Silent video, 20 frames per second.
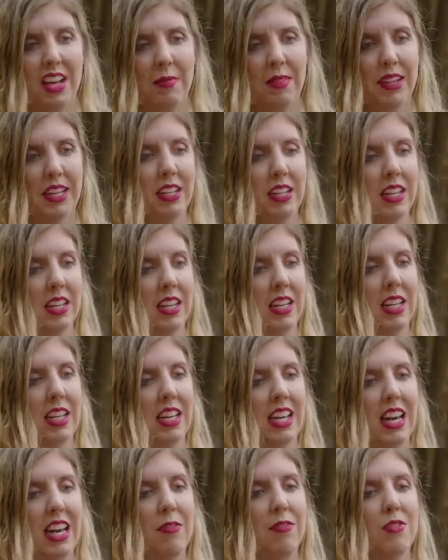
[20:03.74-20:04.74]
I mean,
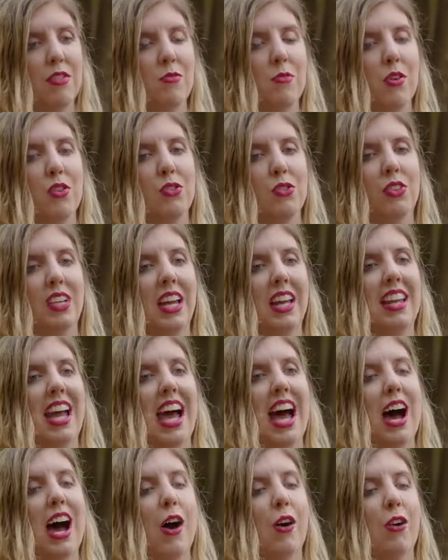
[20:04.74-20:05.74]
if you want to get
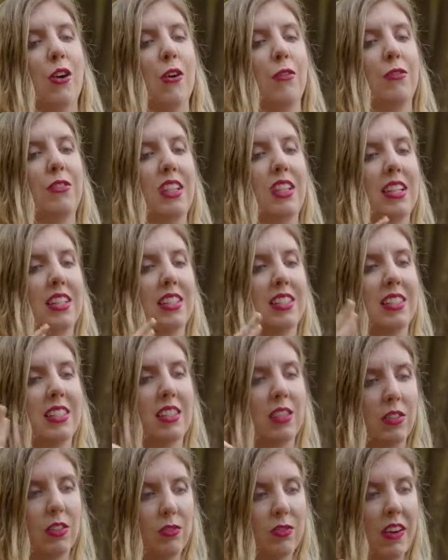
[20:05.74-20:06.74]
out of this
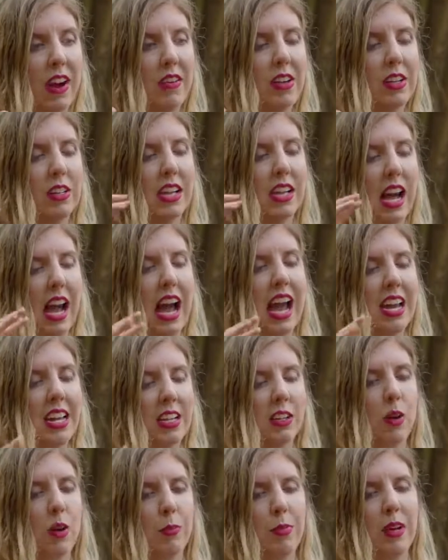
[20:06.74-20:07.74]
very
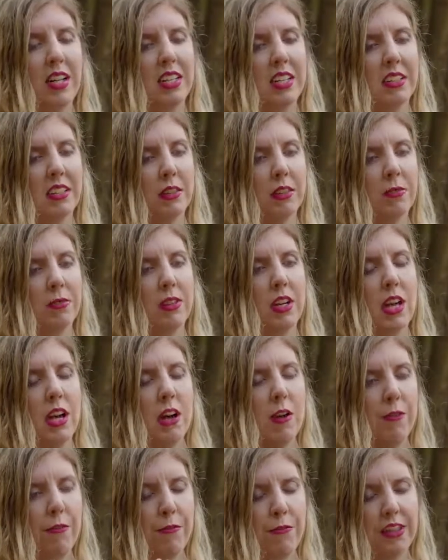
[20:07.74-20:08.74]
highly competitive
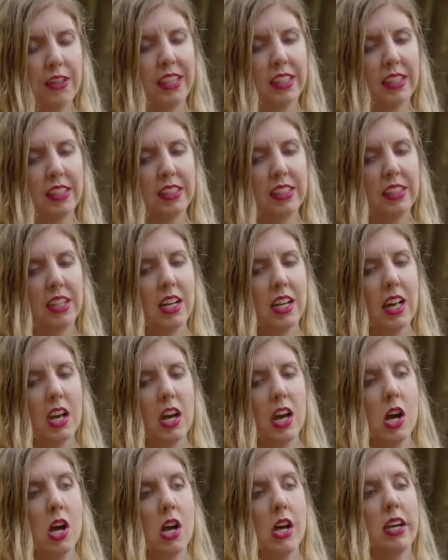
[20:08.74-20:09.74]
field,
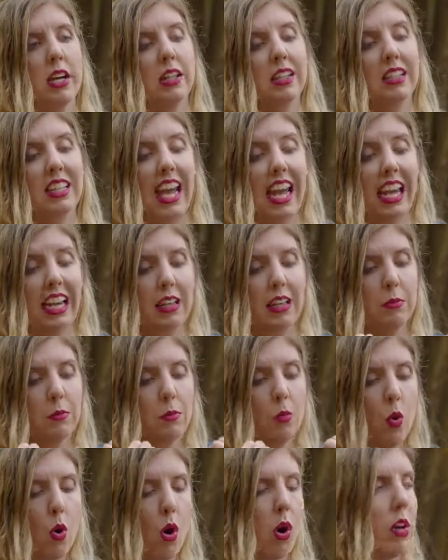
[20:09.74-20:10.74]

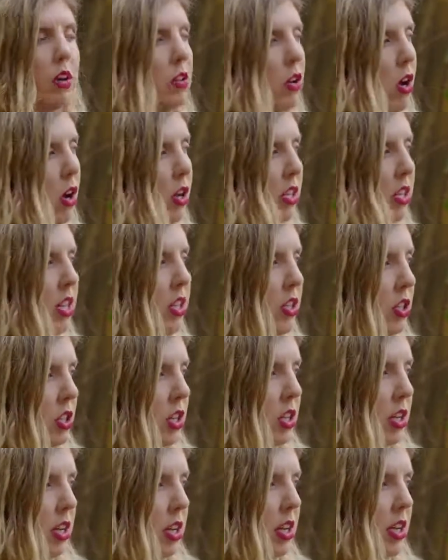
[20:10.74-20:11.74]
gain more
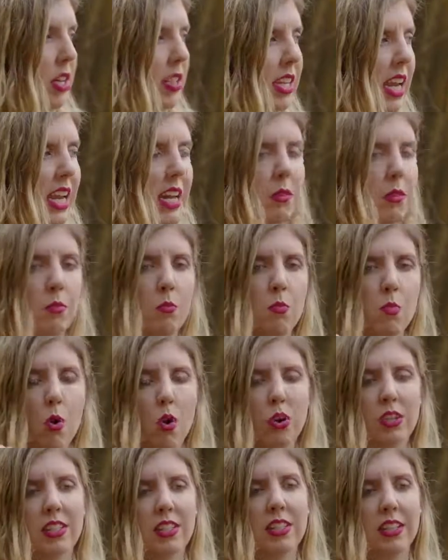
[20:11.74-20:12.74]
knowledge, gain
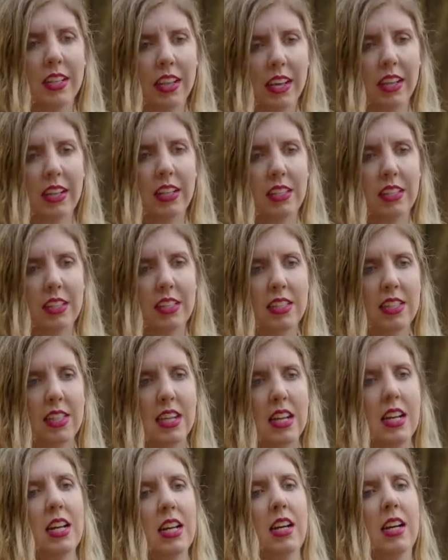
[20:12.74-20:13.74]
more skills,
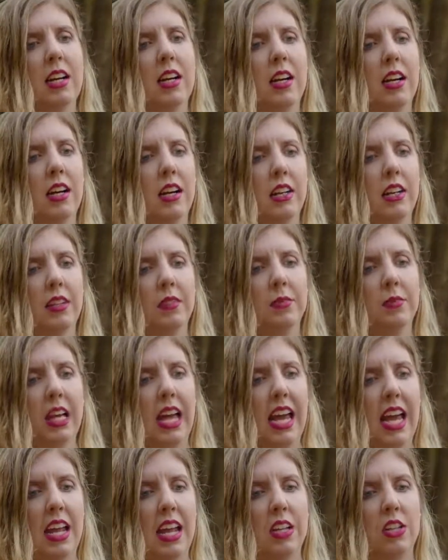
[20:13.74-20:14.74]

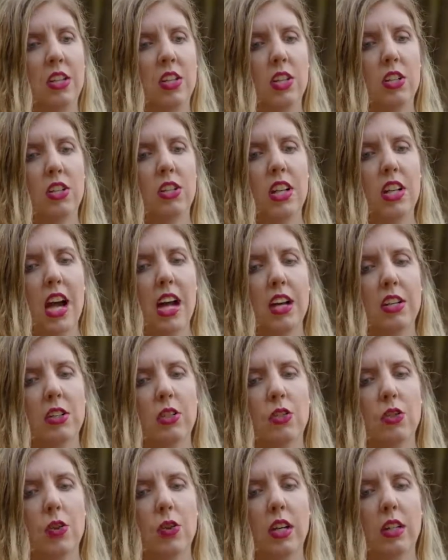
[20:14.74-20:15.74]
and start
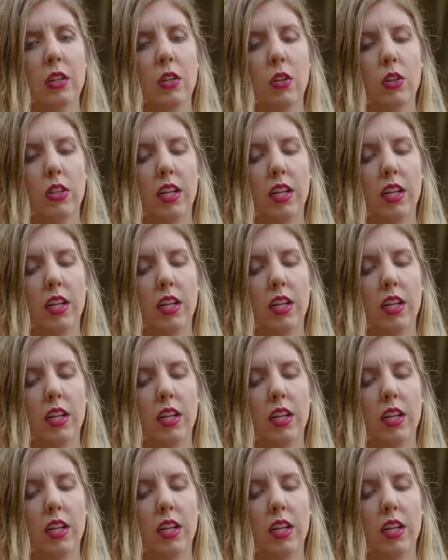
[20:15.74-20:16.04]
doing,